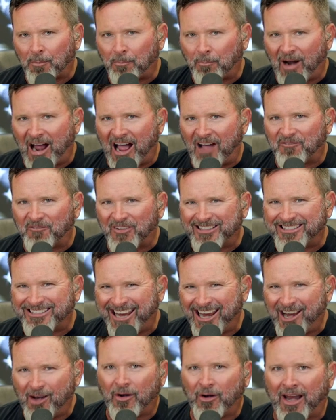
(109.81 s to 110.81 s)
the
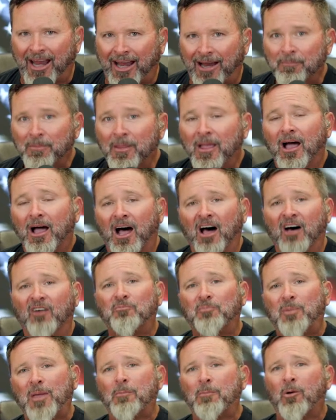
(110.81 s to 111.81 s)
profiteering
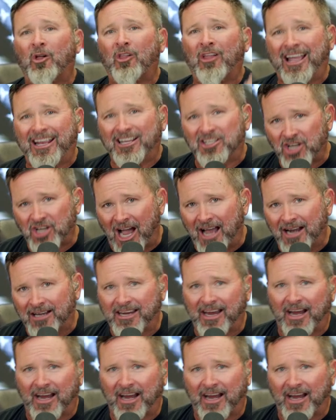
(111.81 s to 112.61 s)
of people like John